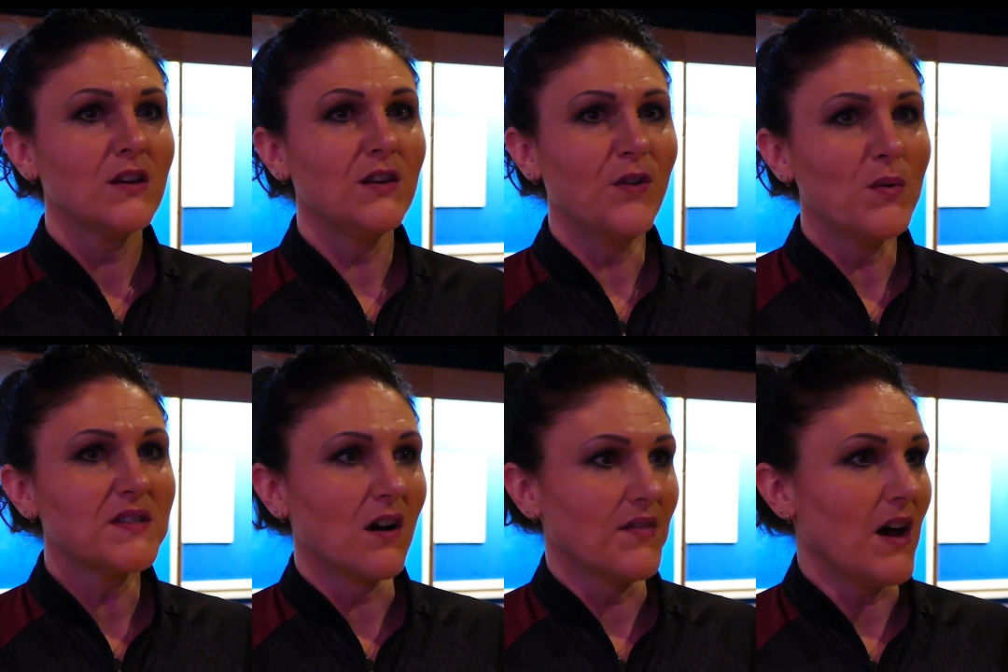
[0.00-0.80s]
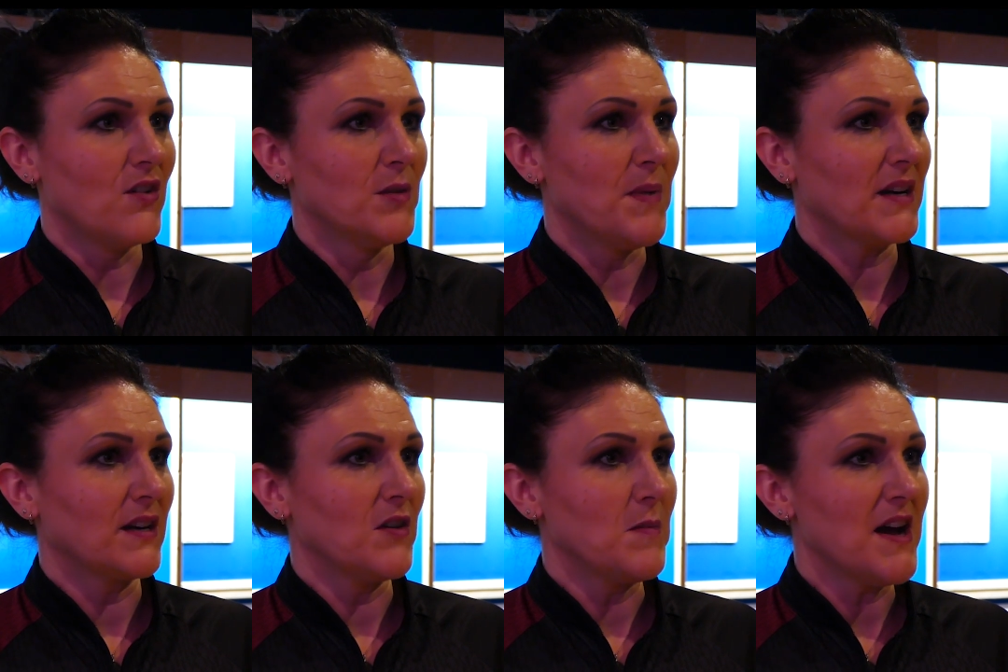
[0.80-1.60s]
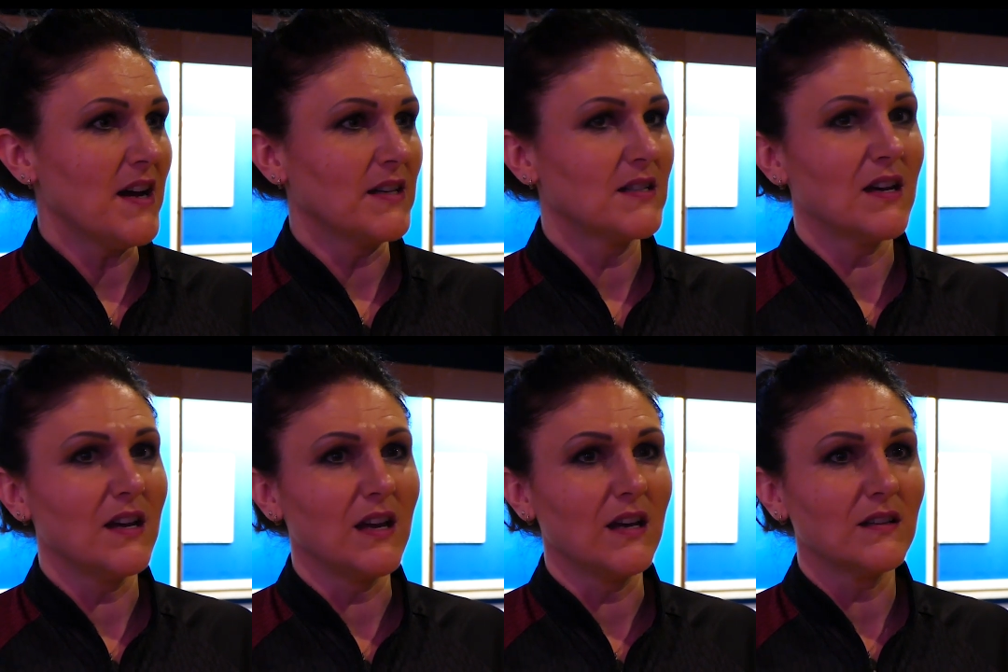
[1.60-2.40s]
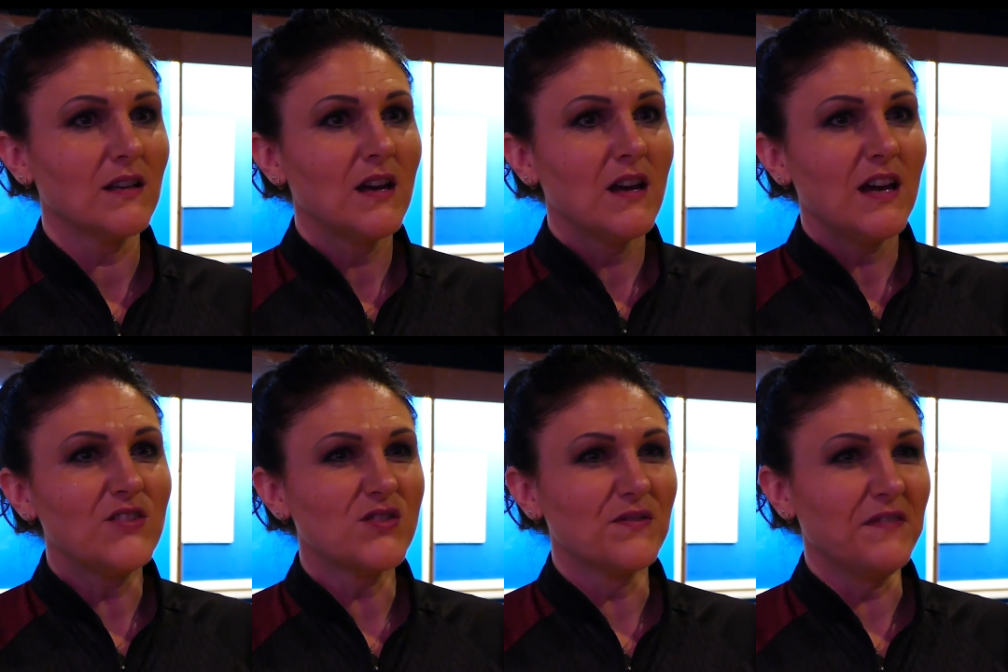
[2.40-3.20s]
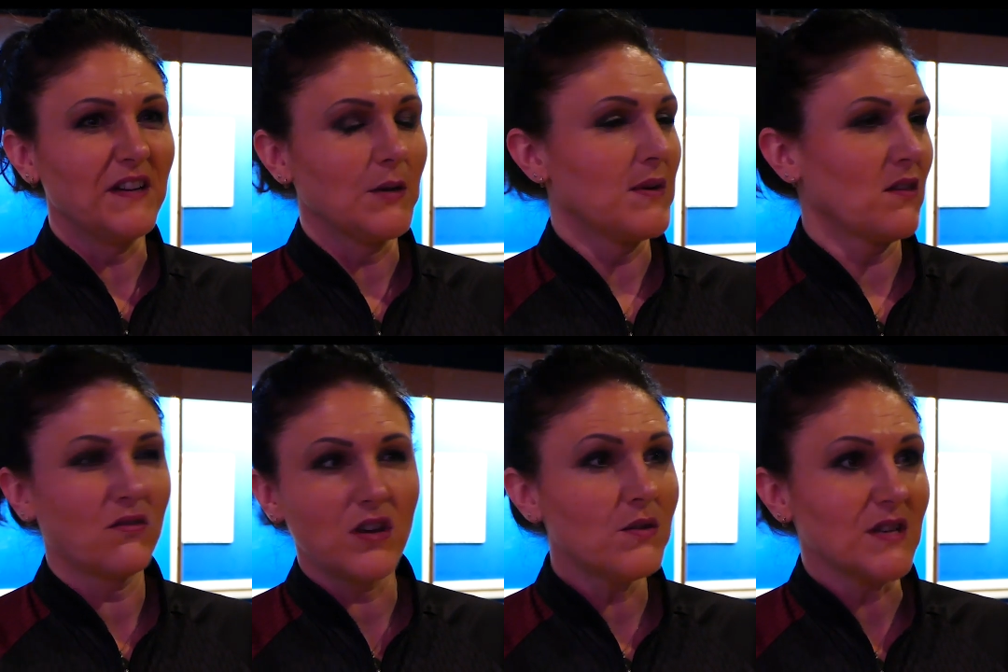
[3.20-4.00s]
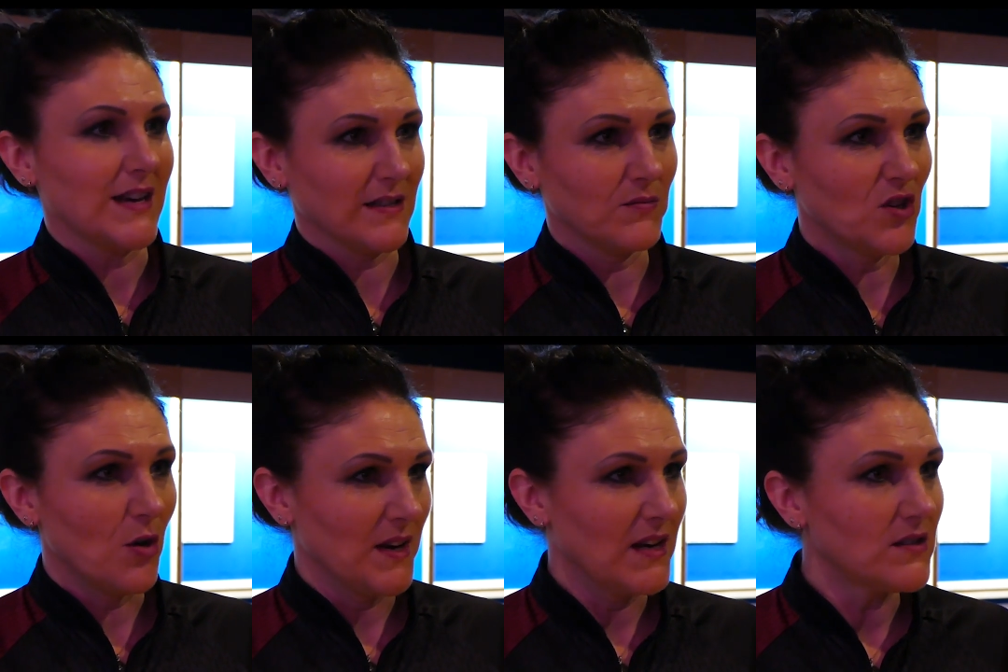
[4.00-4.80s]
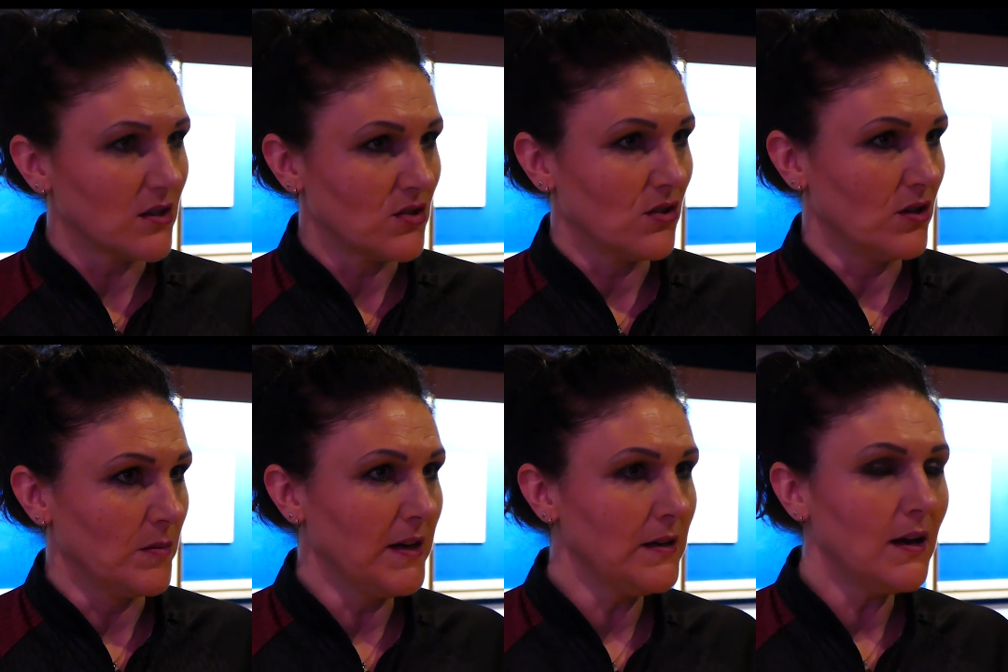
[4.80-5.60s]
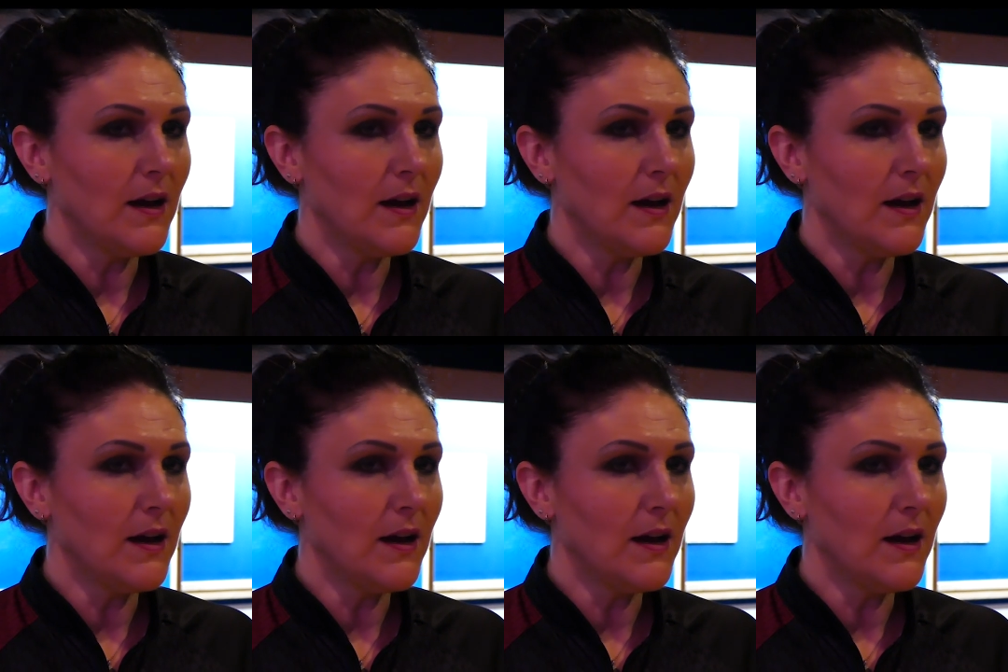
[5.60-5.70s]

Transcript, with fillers: you've always got that on the back of your mind, and it it doesn't fill you with enthusiasm coming into the tournament.